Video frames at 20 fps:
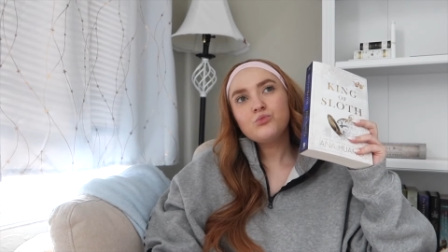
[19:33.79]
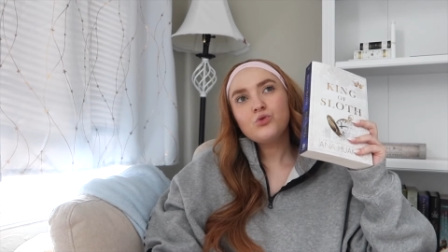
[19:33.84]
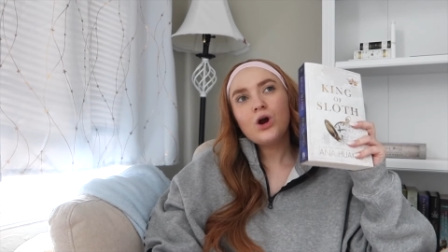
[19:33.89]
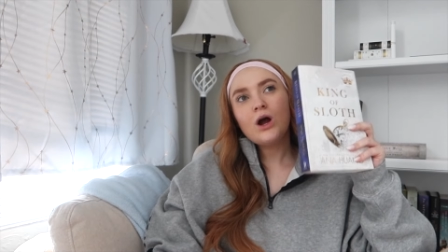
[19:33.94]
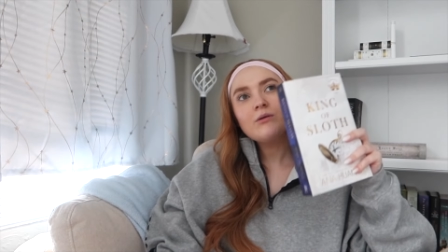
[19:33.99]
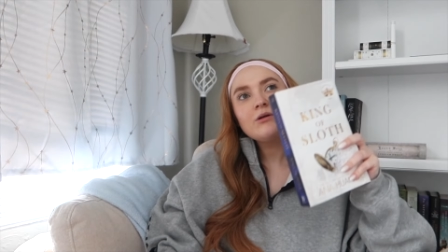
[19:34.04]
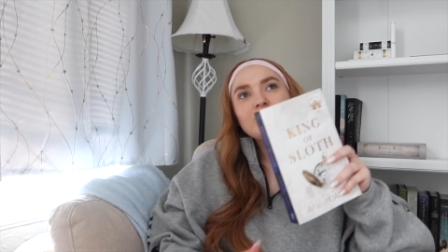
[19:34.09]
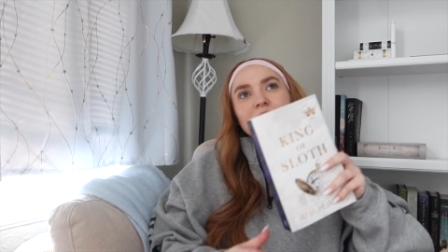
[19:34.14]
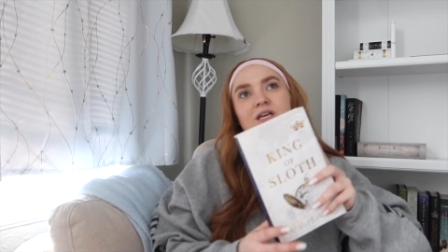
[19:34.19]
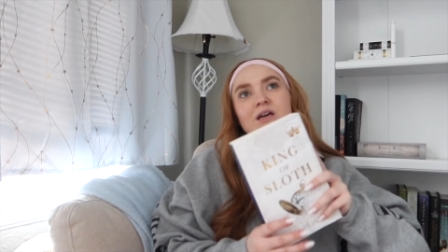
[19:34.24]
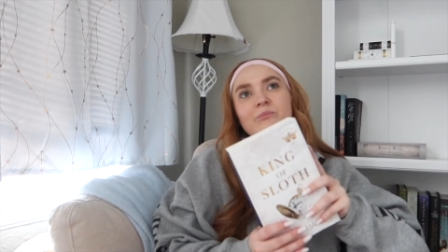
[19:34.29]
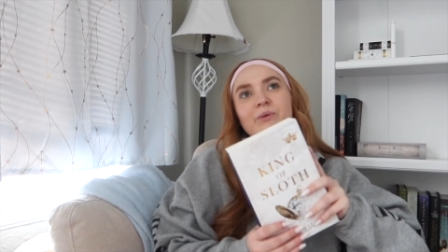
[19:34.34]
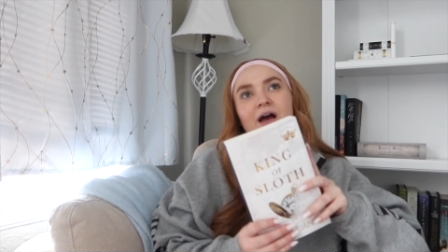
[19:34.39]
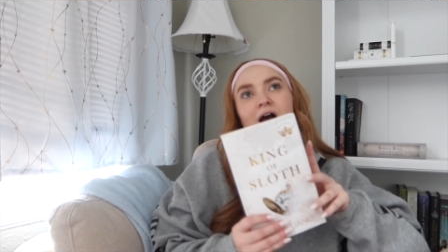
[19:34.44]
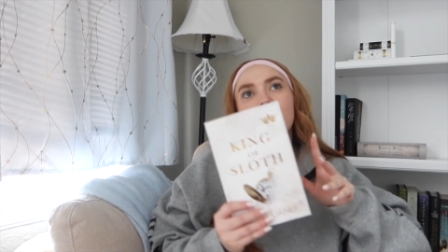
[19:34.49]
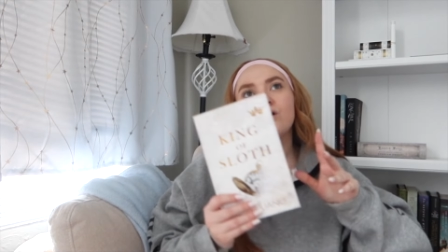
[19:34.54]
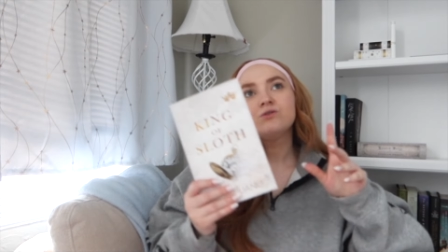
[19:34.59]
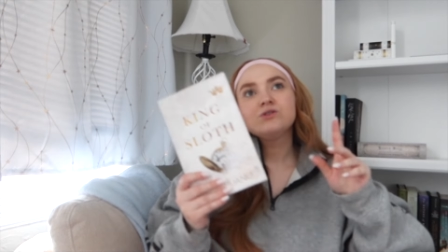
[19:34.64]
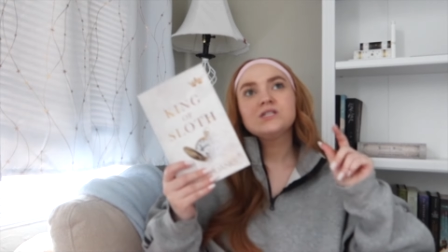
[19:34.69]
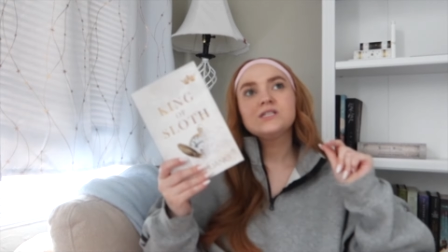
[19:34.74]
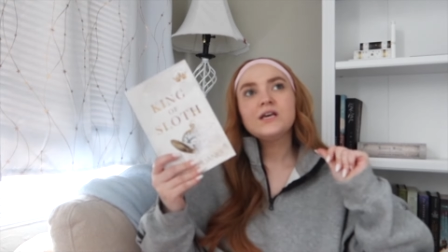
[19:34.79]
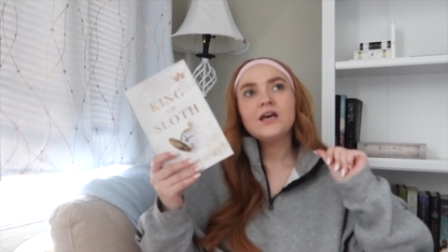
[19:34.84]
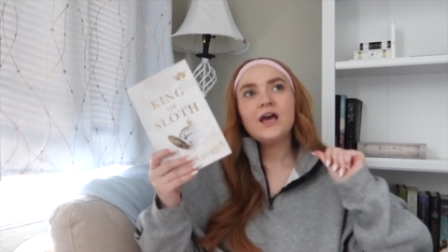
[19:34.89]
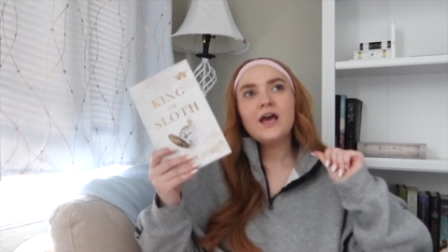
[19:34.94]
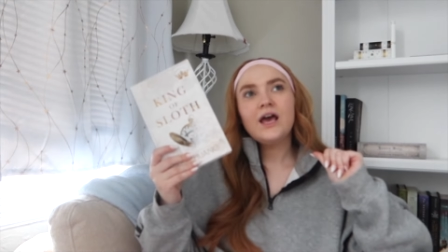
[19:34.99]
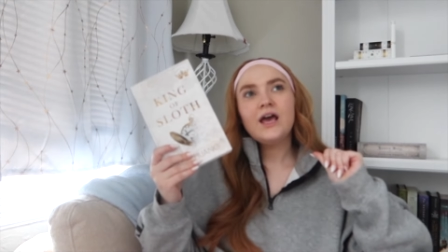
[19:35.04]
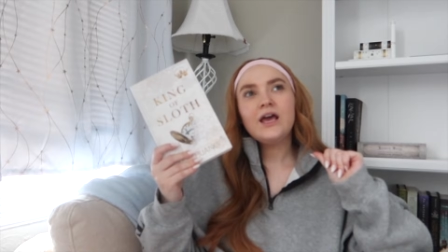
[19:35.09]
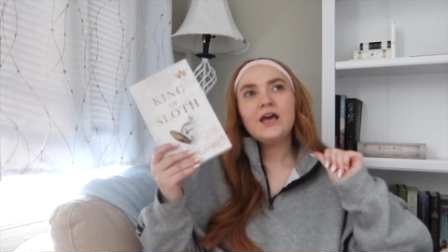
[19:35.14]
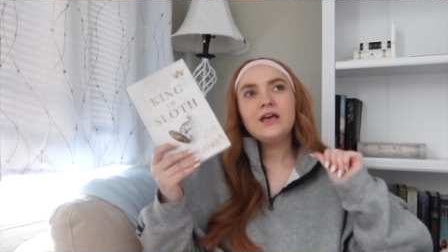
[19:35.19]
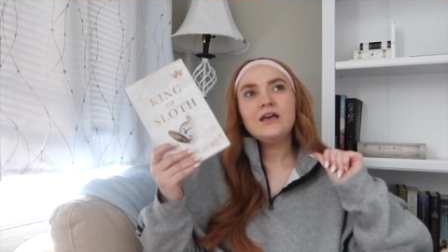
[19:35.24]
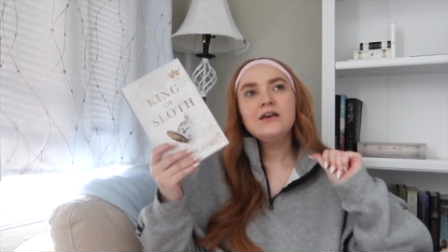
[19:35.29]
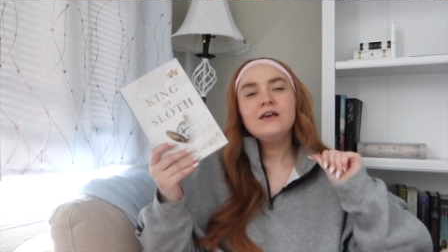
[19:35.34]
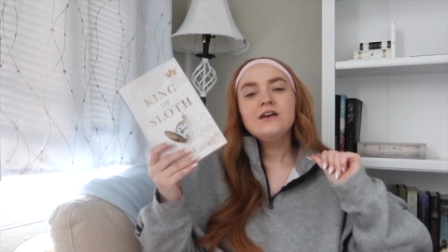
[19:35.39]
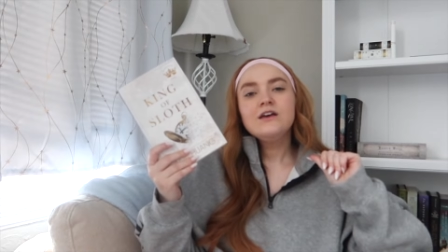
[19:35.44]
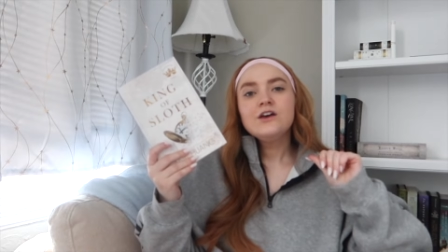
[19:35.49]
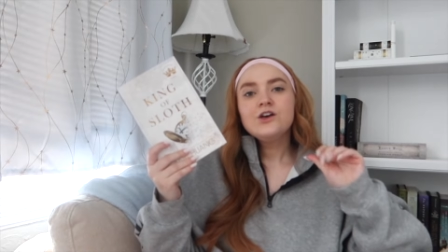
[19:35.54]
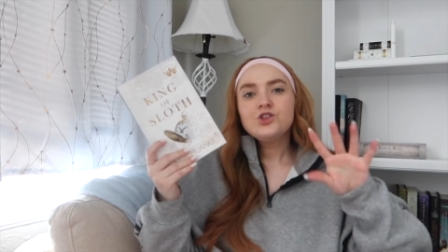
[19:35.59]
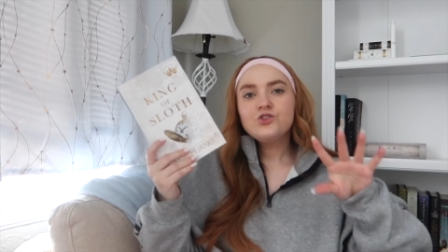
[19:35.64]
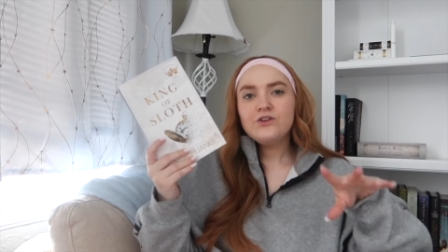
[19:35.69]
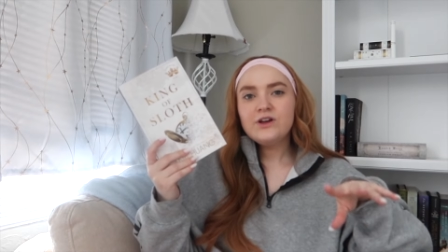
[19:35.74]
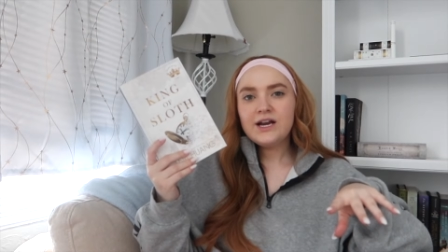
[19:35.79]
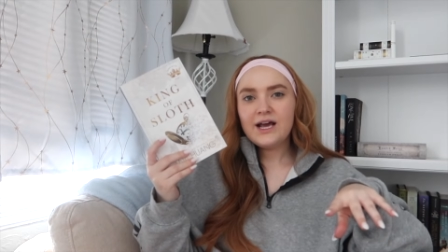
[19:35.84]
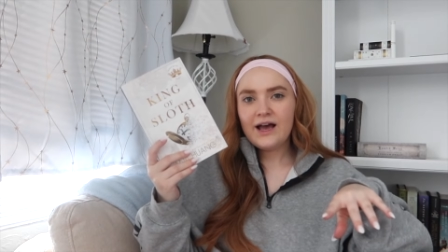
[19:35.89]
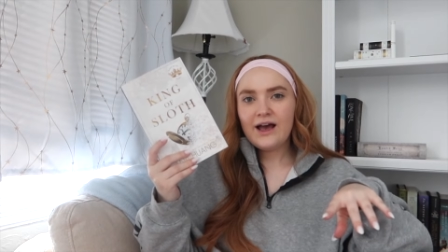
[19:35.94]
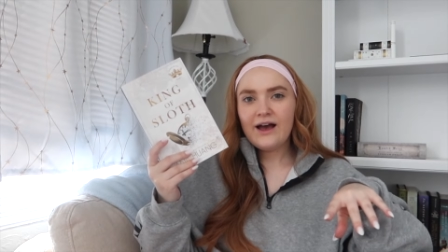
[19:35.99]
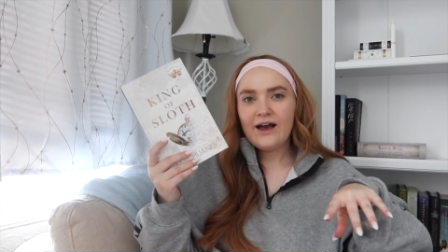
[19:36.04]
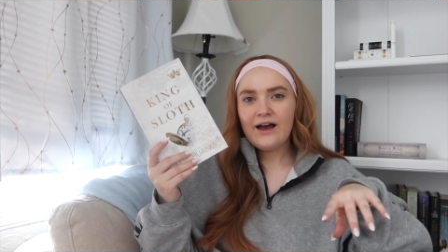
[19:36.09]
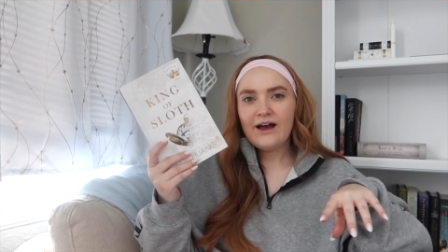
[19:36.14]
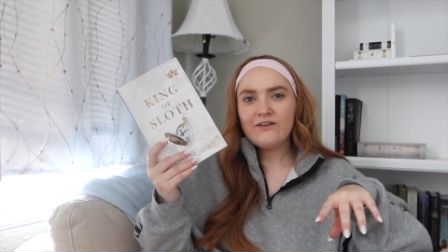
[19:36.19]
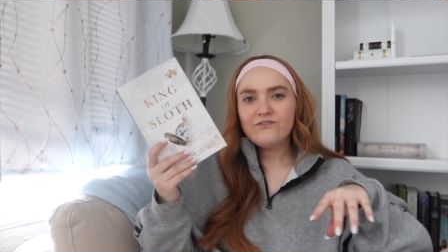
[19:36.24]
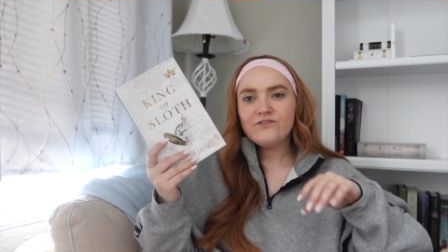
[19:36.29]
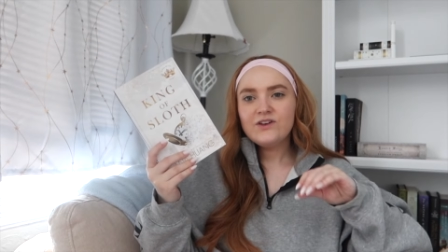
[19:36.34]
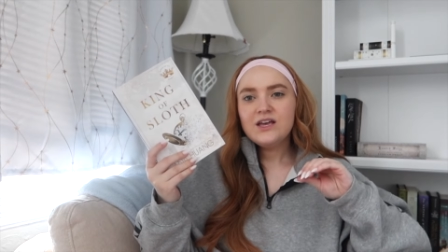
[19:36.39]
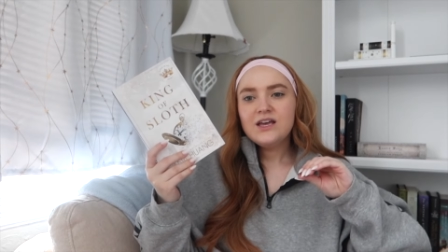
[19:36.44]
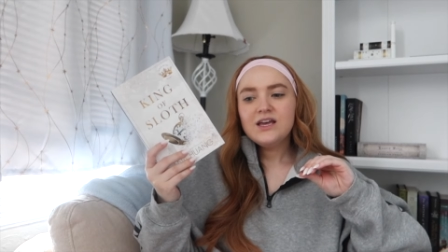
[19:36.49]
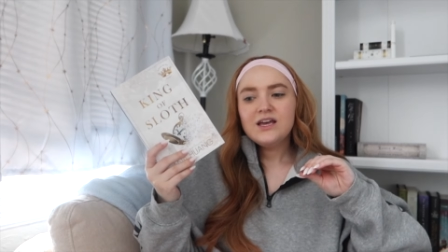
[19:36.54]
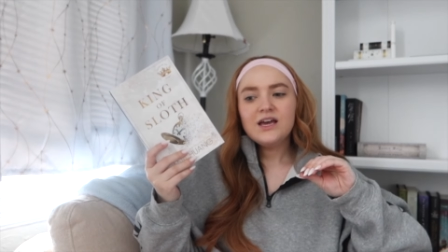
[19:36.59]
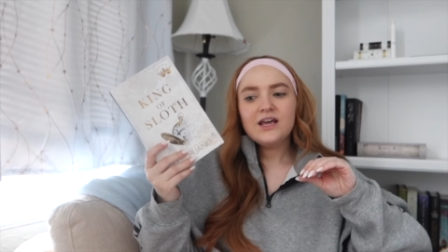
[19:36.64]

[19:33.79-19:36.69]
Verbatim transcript: probably about a three and a half.